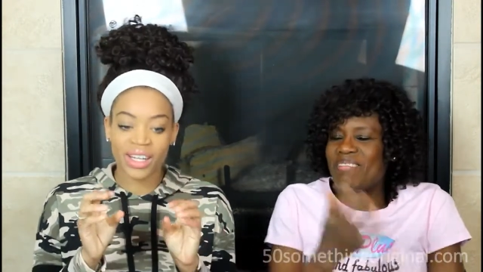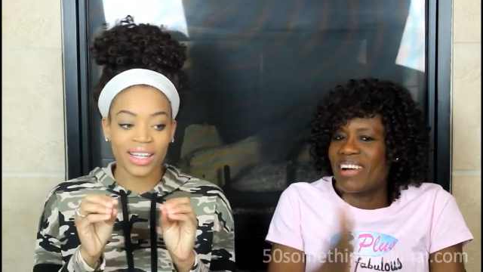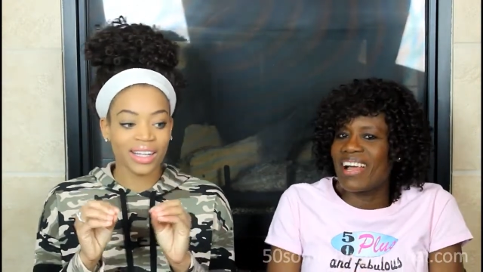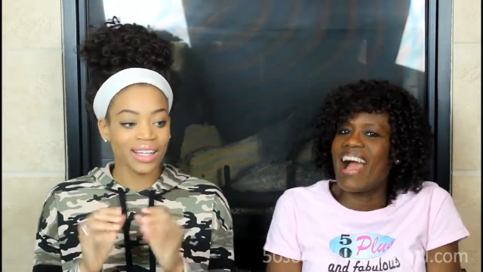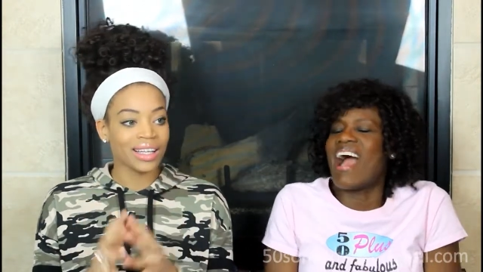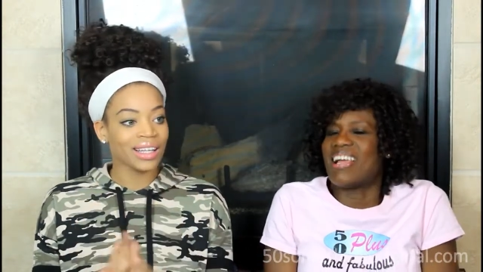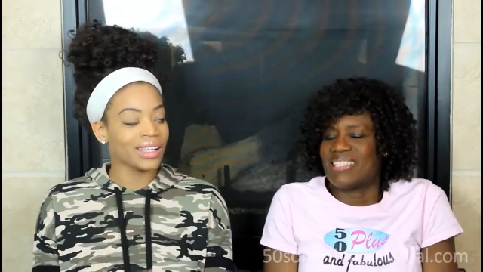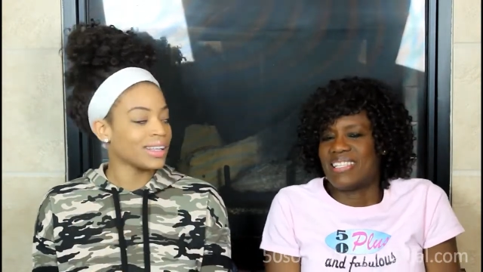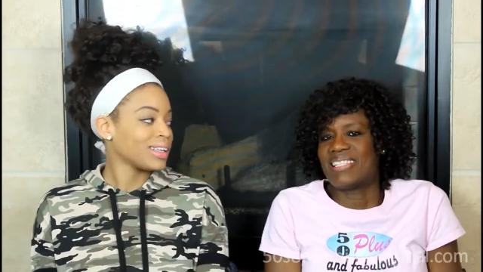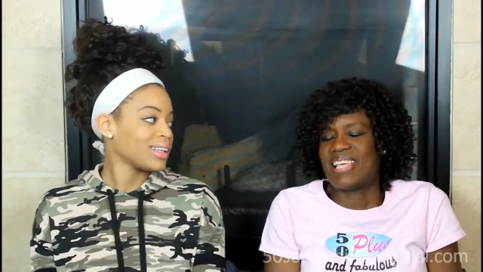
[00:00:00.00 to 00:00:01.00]

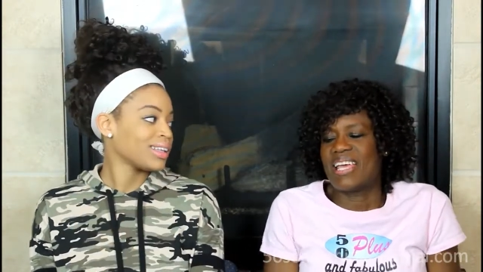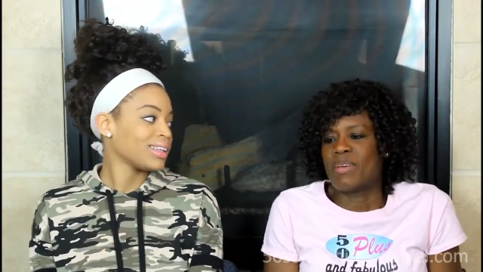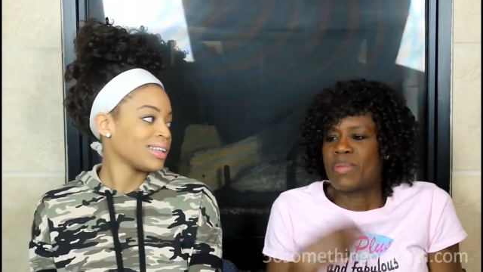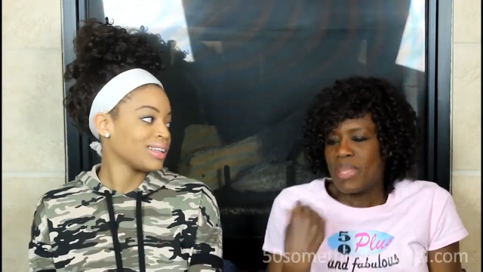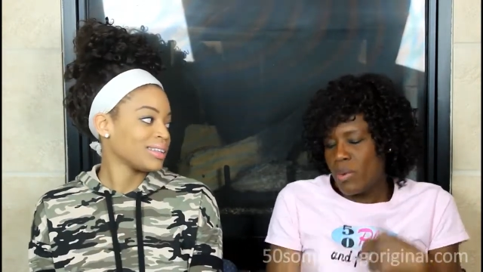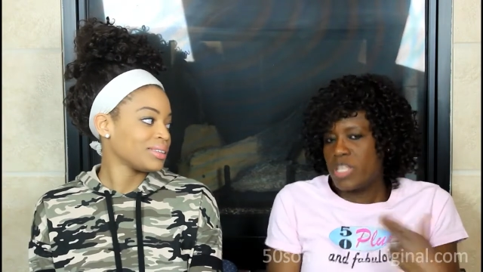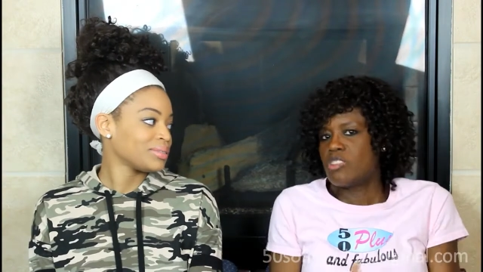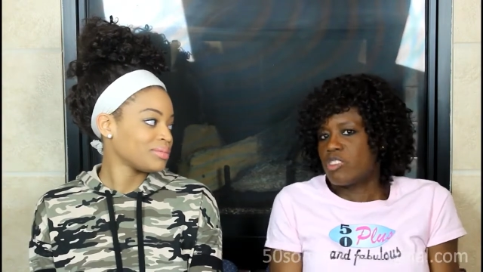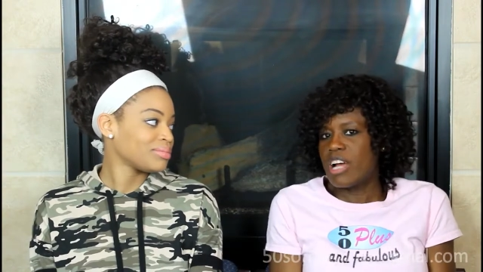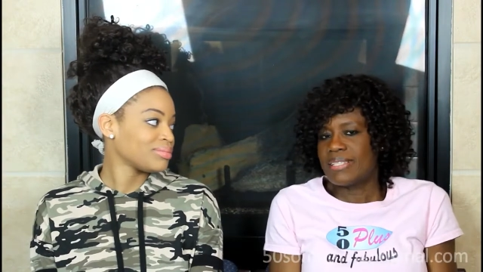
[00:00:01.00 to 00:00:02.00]
Speaker 1: forgot to say it. But then when
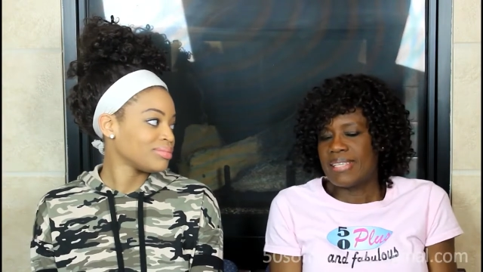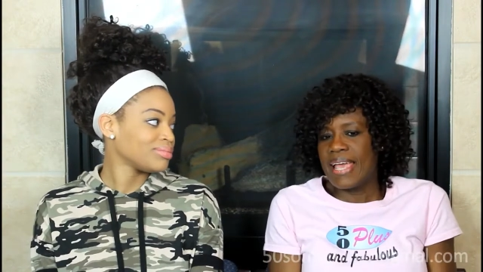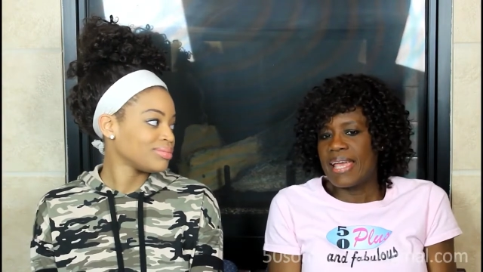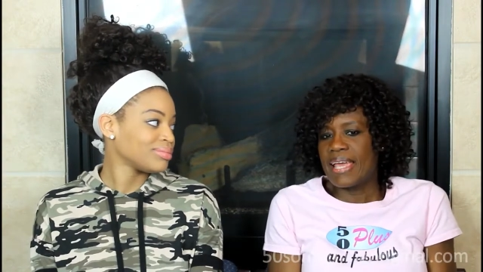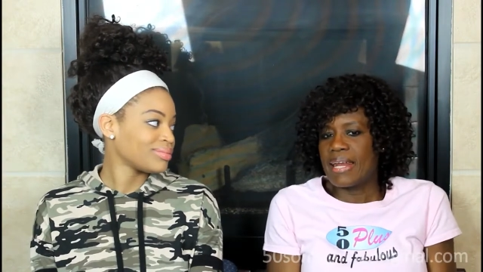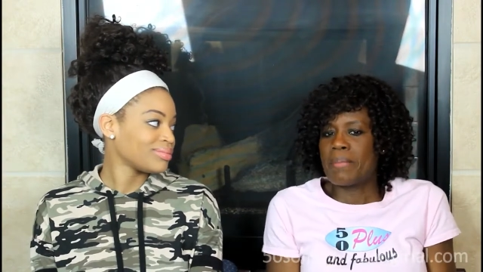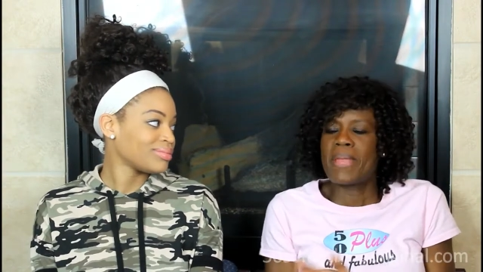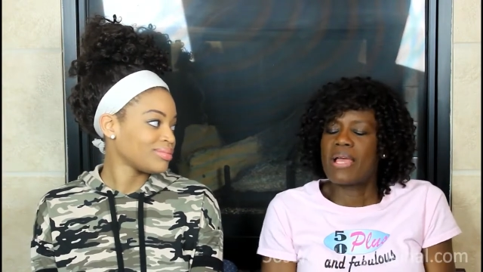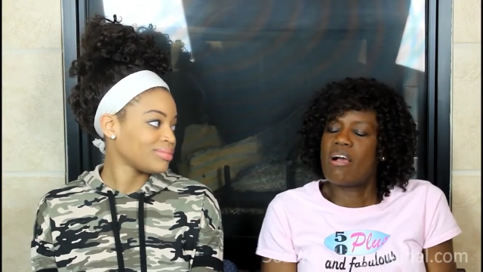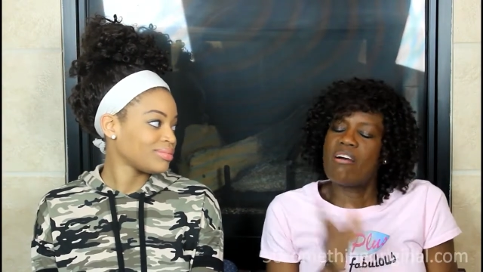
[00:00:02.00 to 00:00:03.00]
you start saying it, I'm
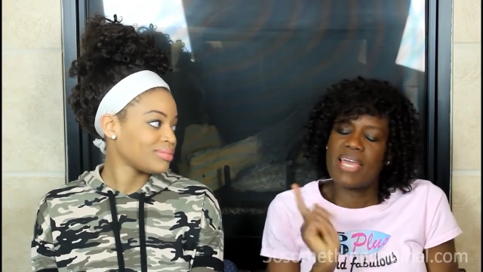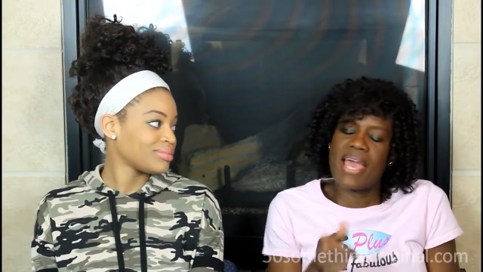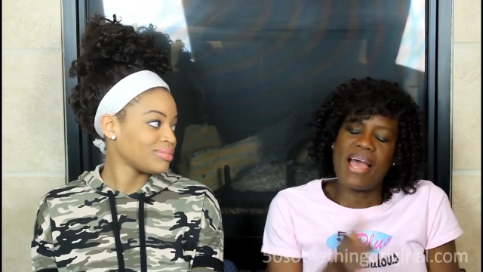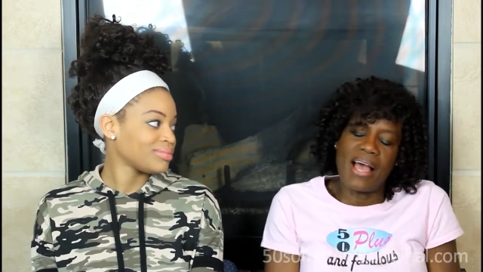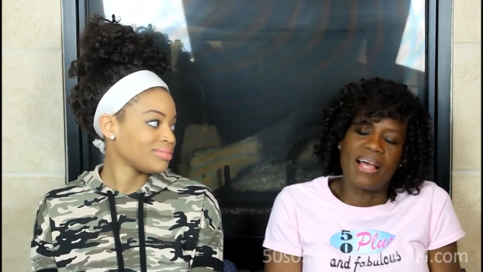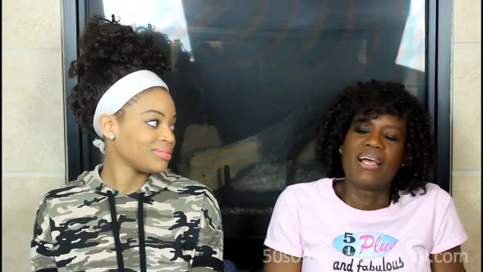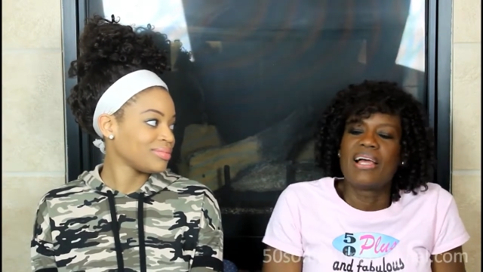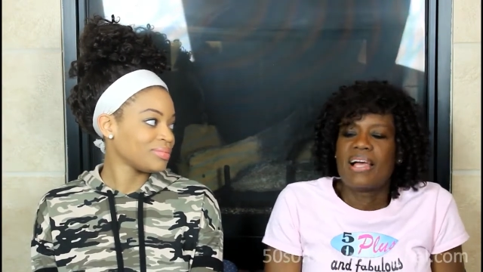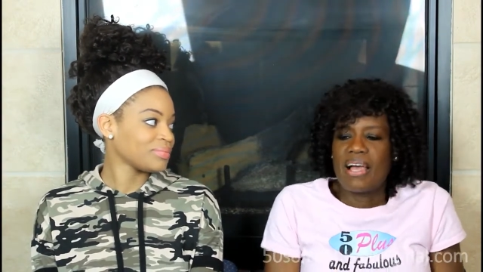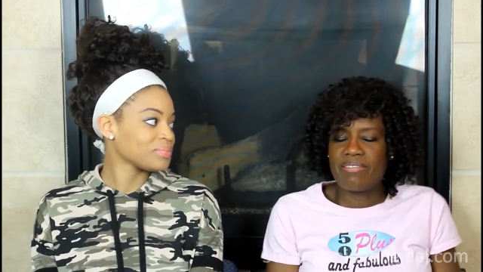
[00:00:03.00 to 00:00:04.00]
like, oh yeah.
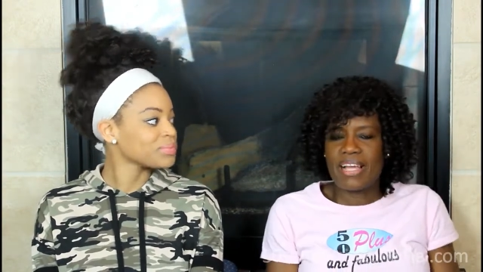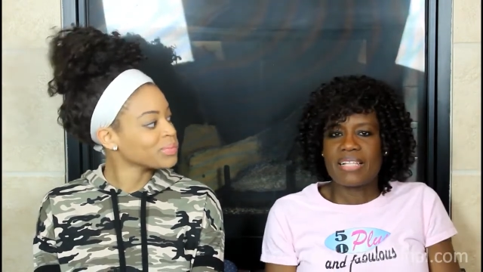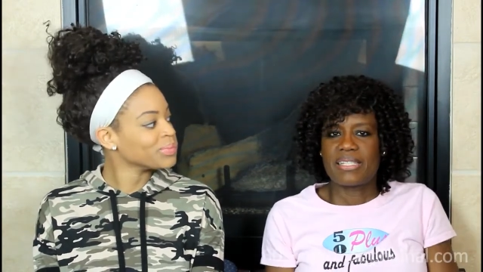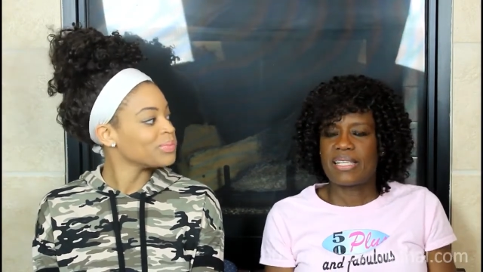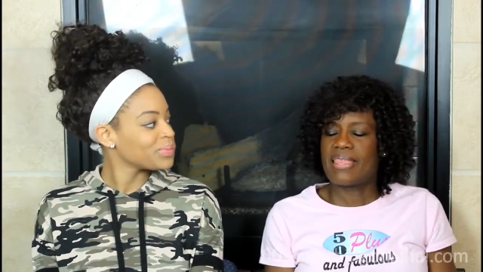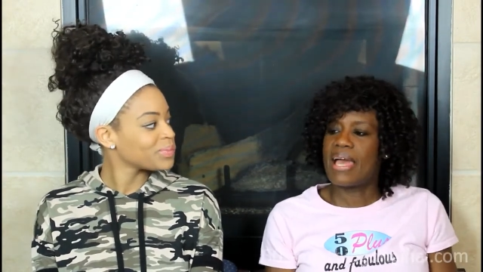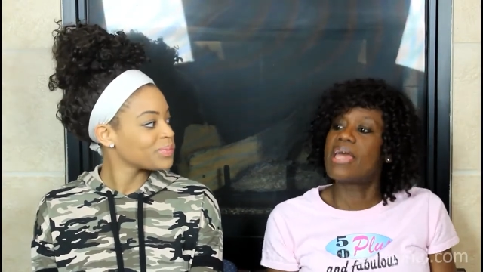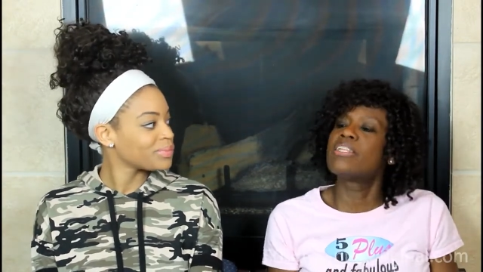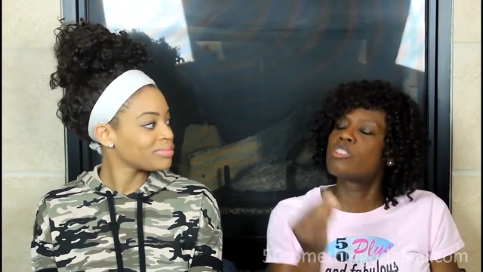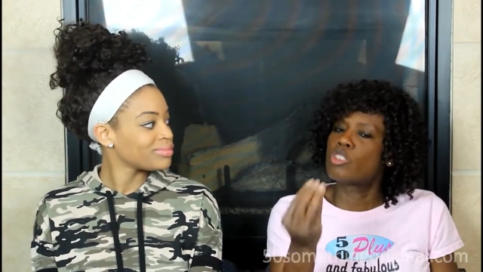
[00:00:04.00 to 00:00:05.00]
I forgot to say
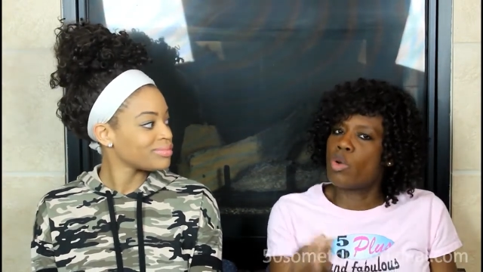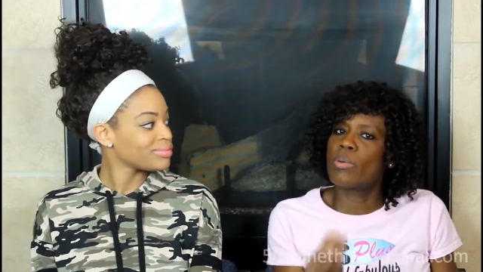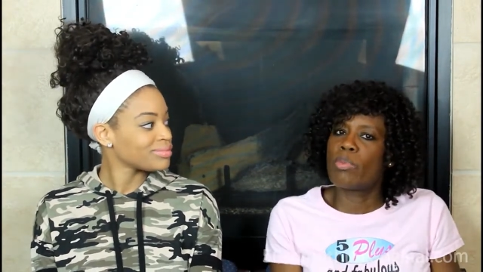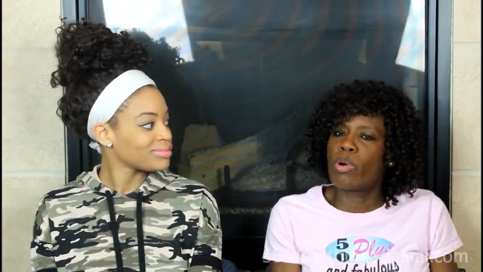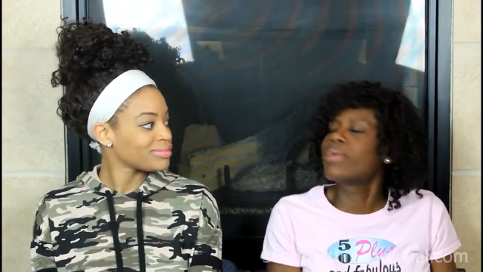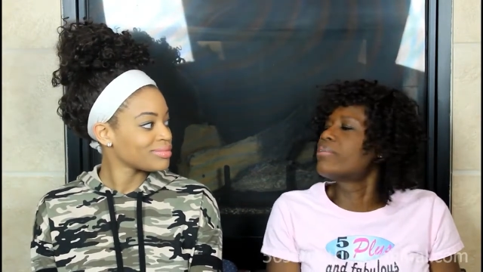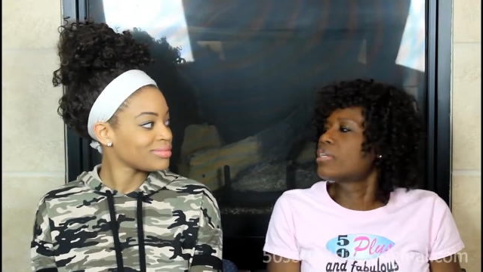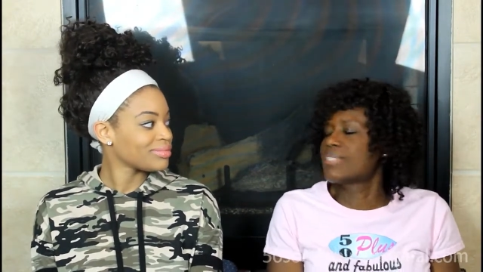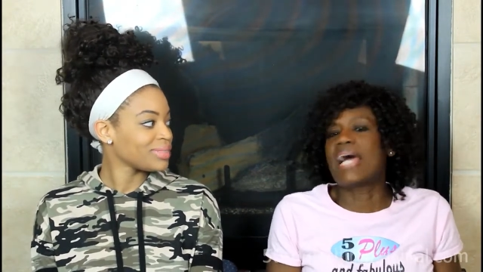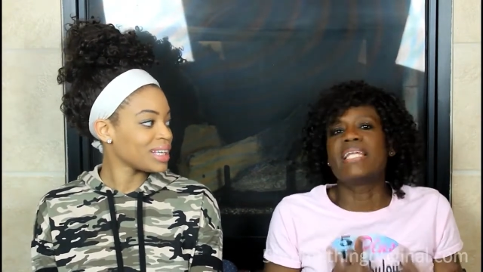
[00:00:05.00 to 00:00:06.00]
that. And it's so important
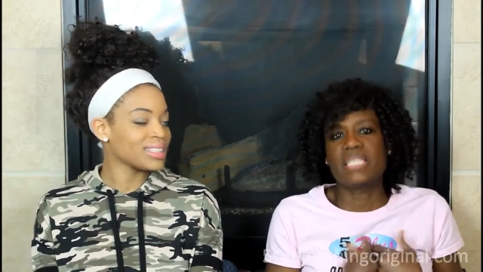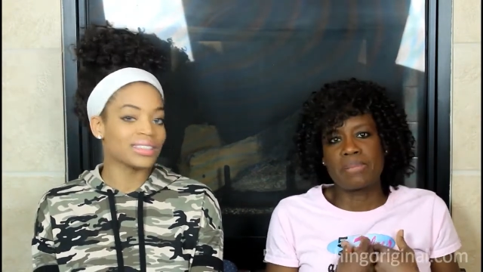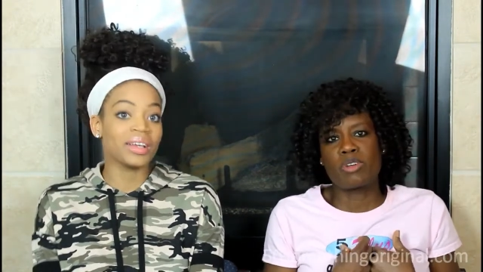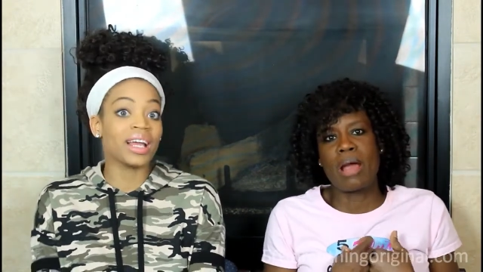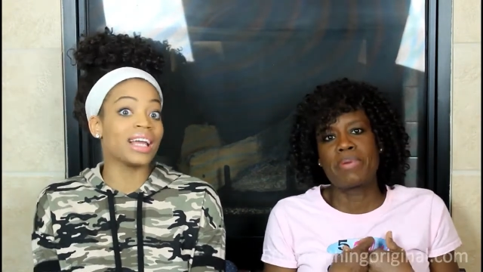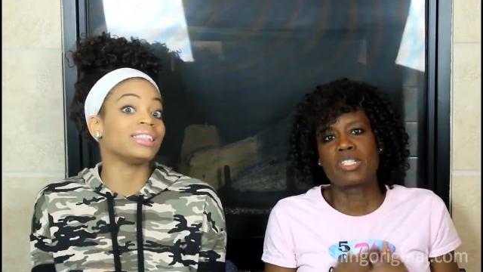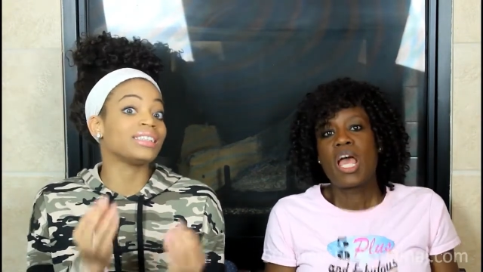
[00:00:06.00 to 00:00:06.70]
because I need subscribers.